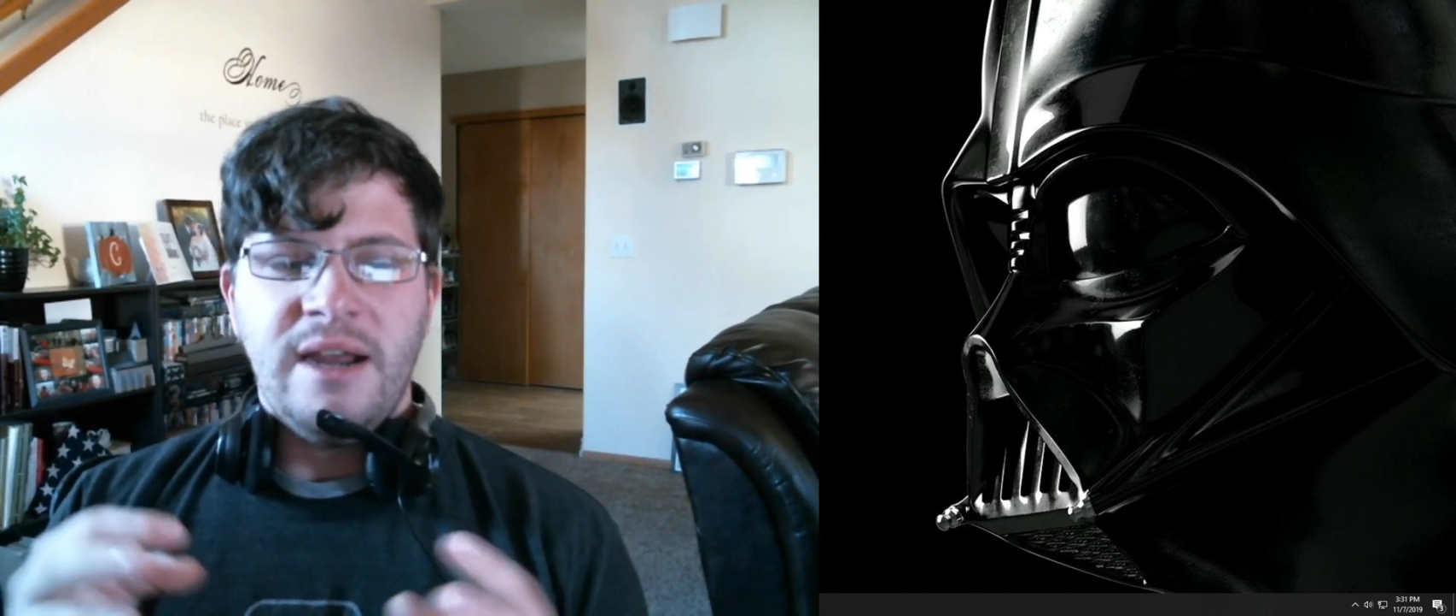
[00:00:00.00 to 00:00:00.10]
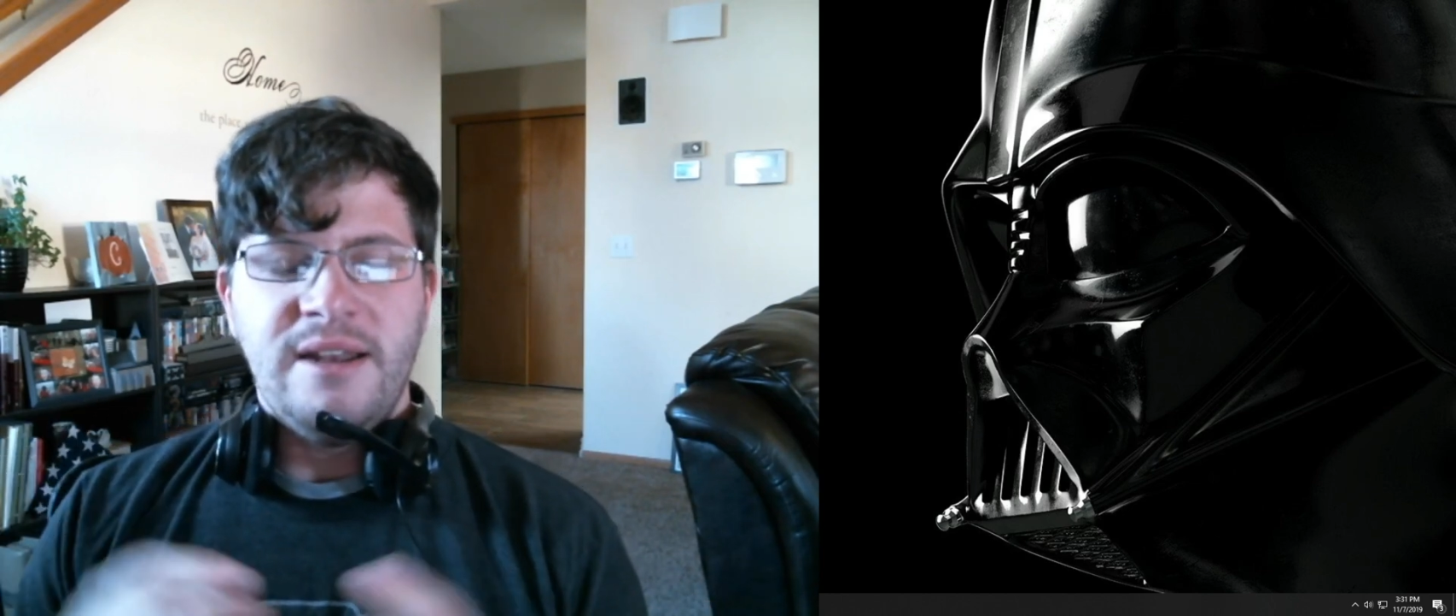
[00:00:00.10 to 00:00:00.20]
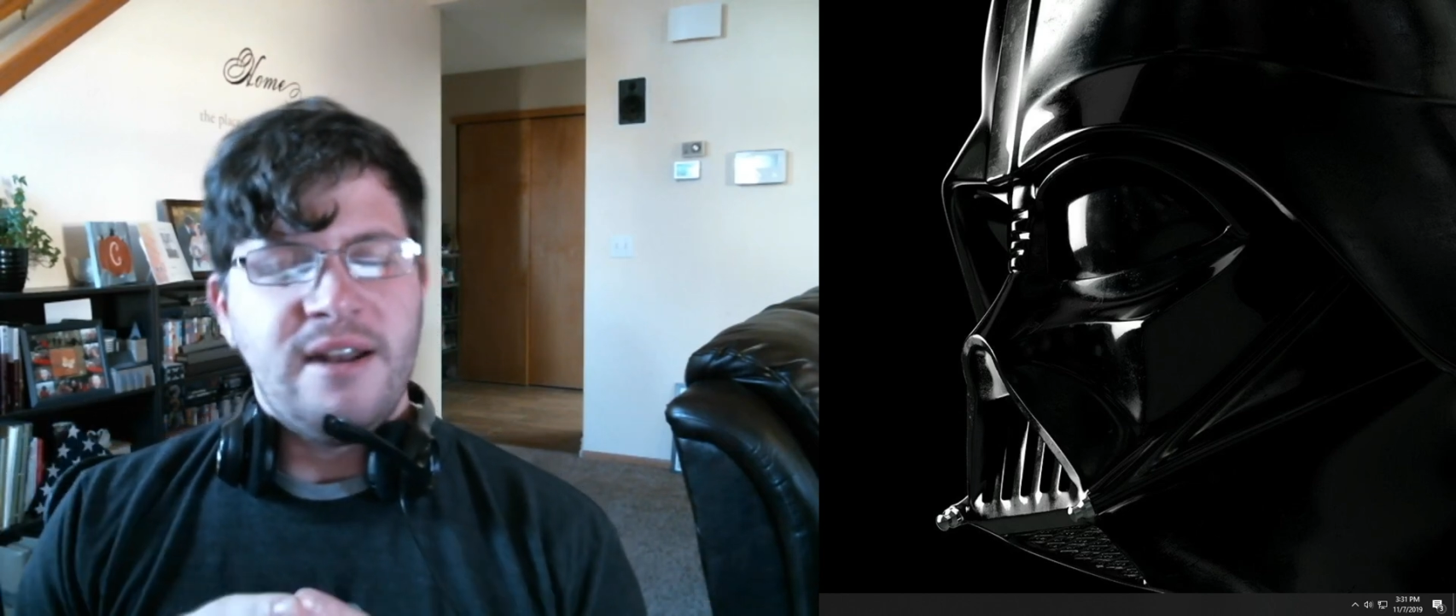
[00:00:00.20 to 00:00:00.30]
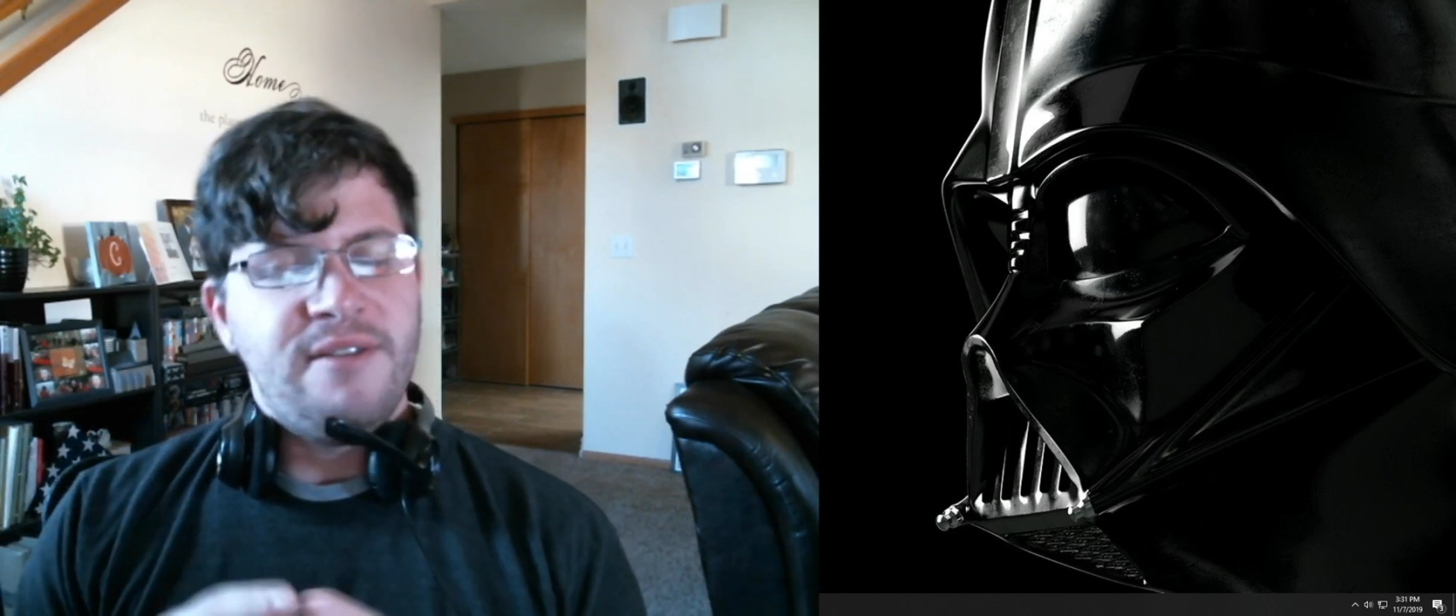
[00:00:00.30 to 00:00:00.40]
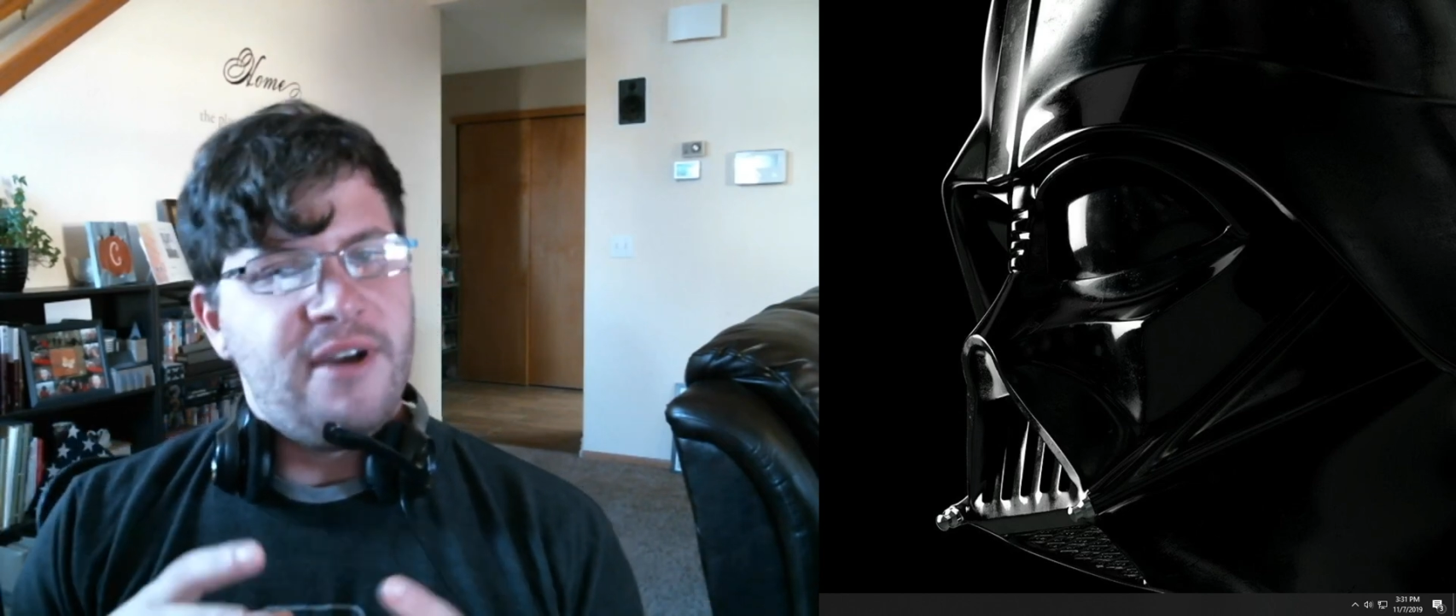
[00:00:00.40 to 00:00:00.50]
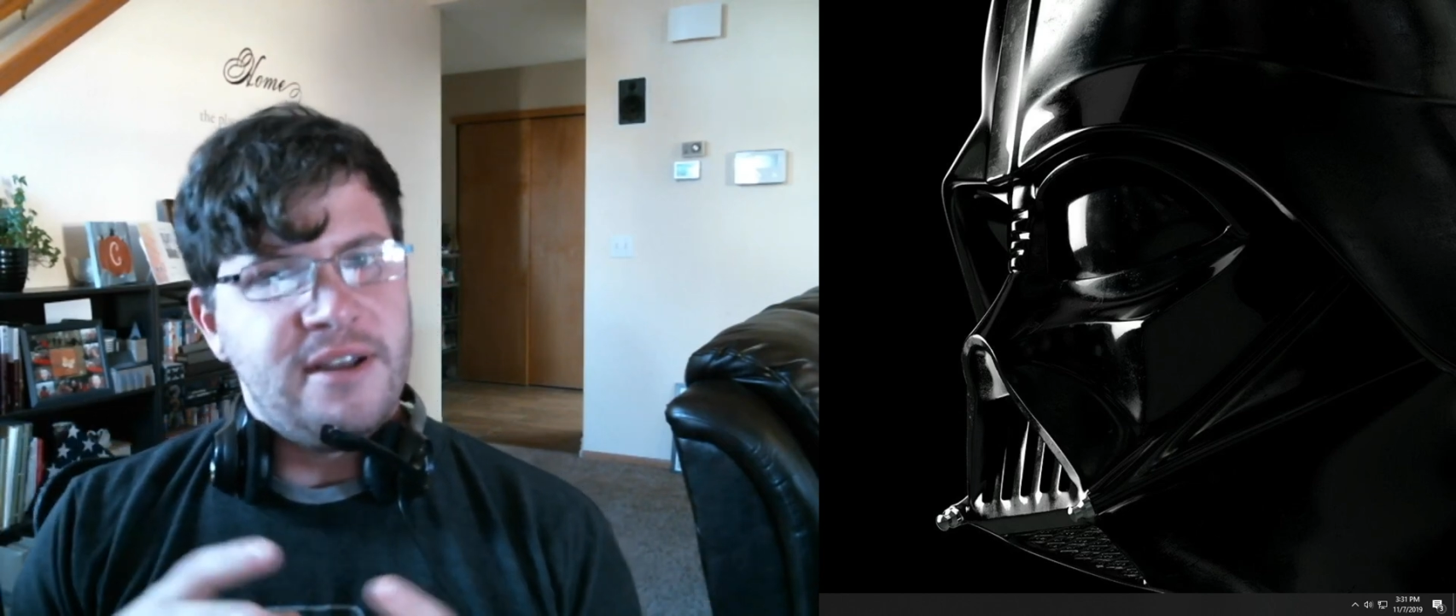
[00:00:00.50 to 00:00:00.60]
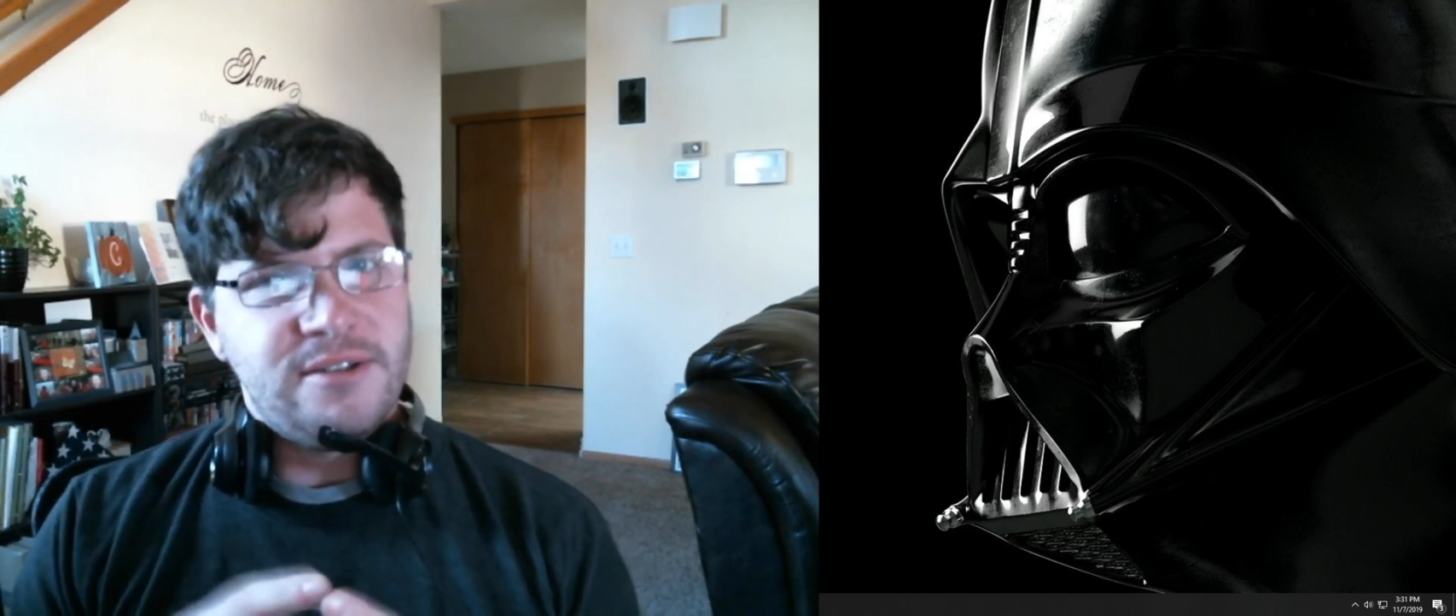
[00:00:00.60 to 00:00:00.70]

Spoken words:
identify and